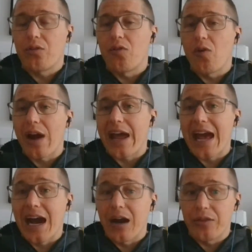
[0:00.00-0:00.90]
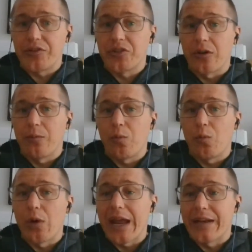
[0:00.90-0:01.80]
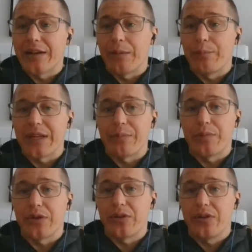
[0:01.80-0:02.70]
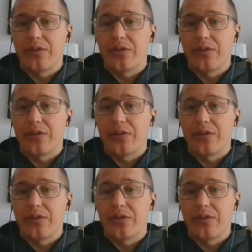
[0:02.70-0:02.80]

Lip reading: or how the job will end up being built.